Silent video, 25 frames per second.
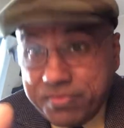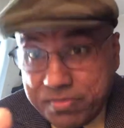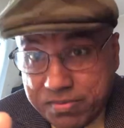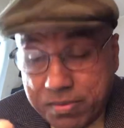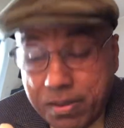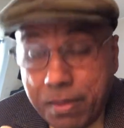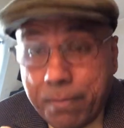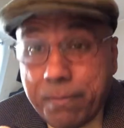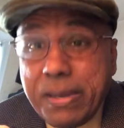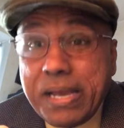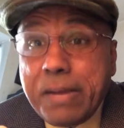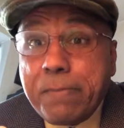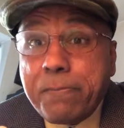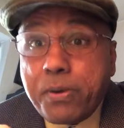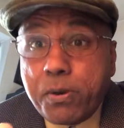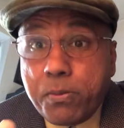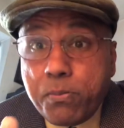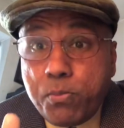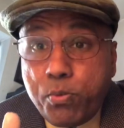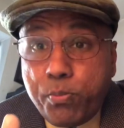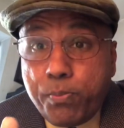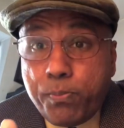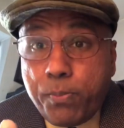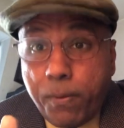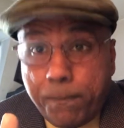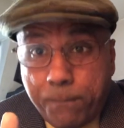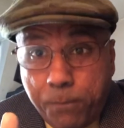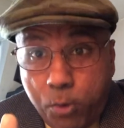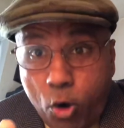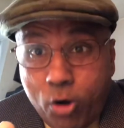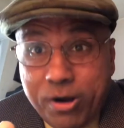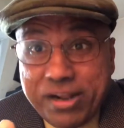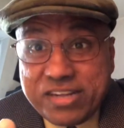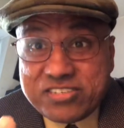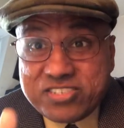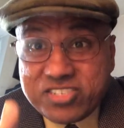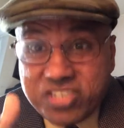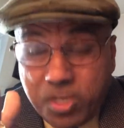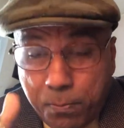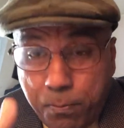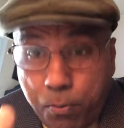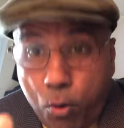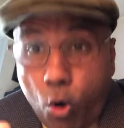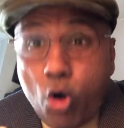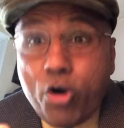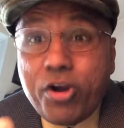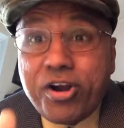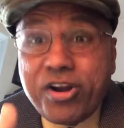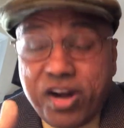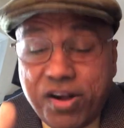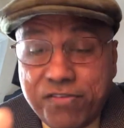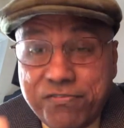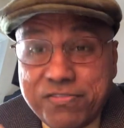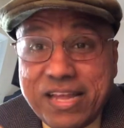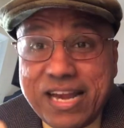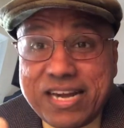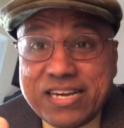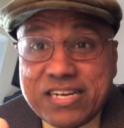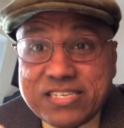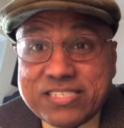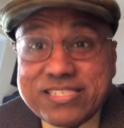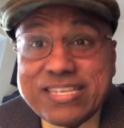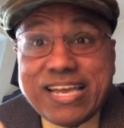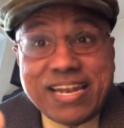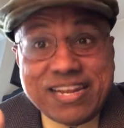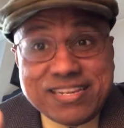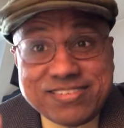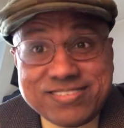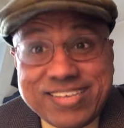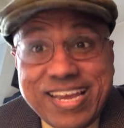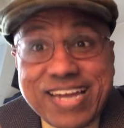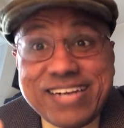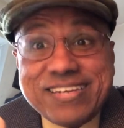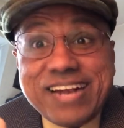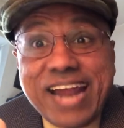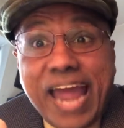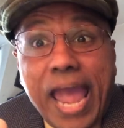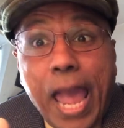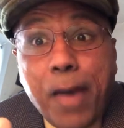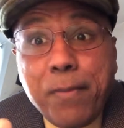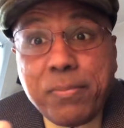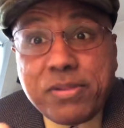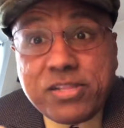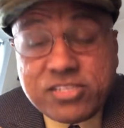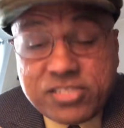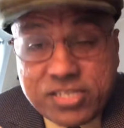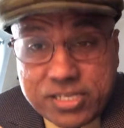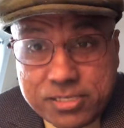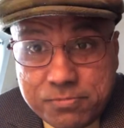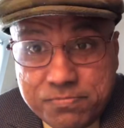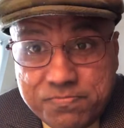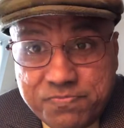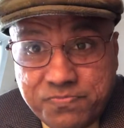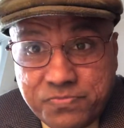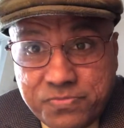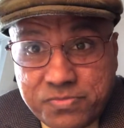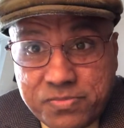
The big proponent, supporter of that is Alexander Hamilton,